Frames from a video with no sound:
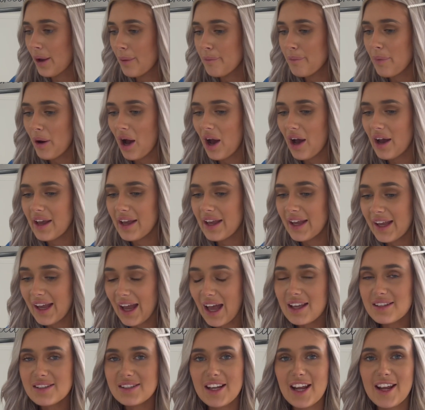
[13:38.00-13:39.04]
But it
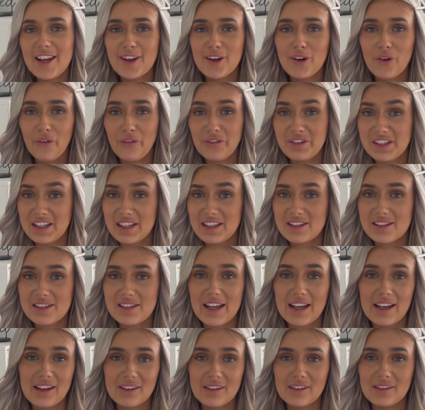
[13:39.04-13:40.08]
has taken obviously
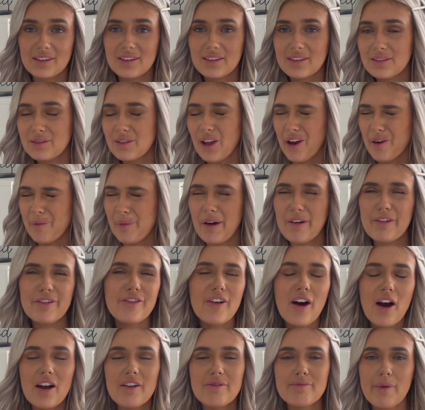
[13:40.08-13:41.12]
about
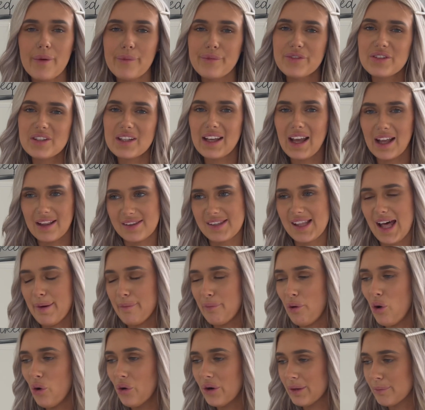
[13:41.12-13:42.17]
5 months to get to that
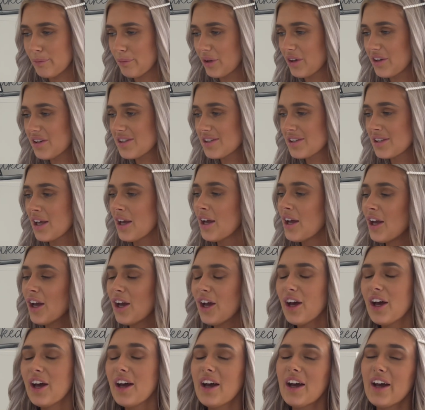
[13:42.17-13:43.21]
point, because
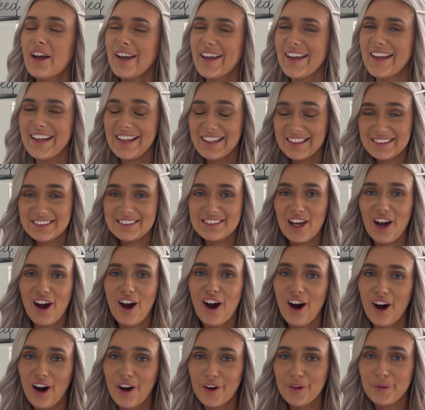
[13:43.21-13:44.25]
it is
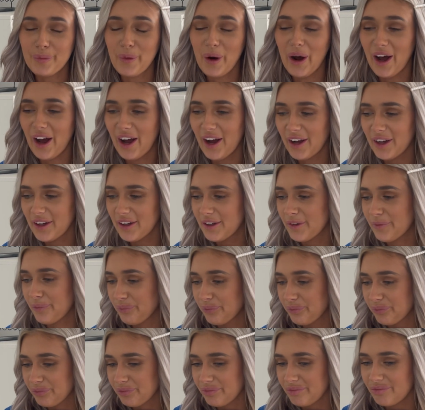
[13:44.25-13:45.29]
hard work.
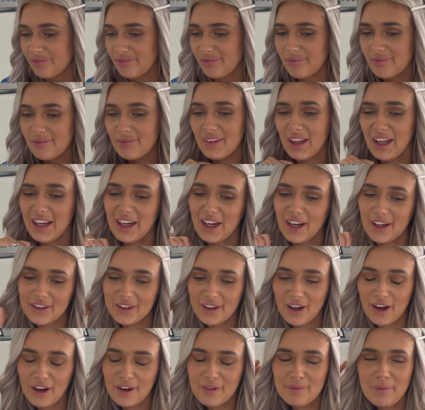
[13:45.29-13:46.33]
And like,
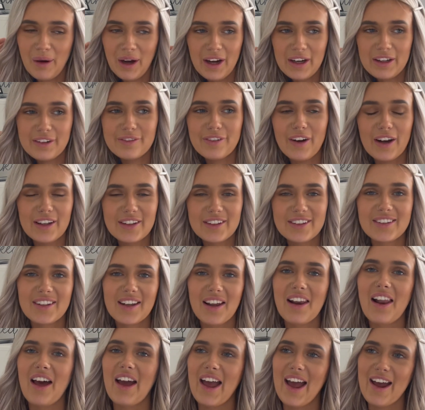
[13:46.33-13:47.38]
my advice to
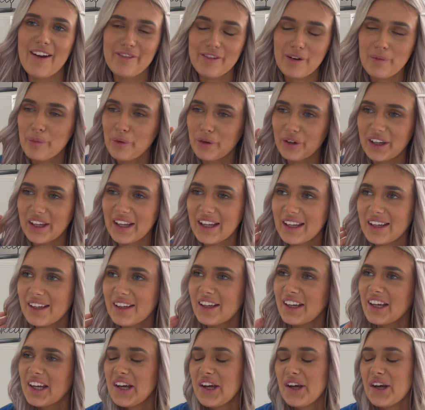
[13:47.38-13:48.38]
like everybody,